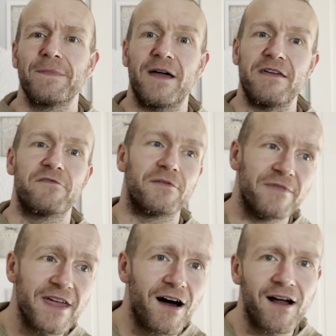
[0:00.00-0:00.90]
And then from
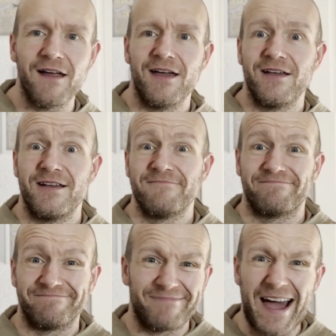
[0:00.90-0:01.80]
there,
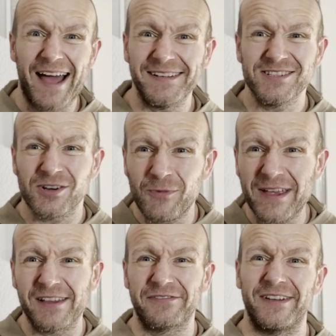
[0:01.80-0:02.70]
add in some
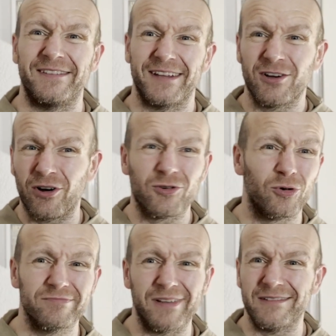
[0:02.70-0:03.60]
weightlifting, like, or go
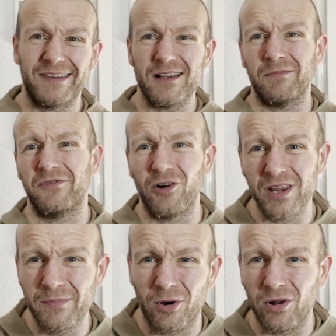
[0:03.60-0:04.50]
and like, take up
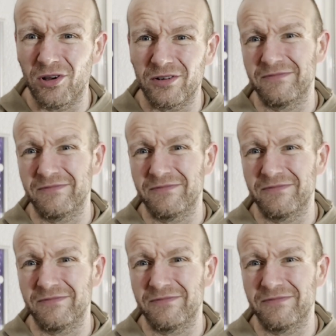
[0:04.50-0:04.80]
volleyball, or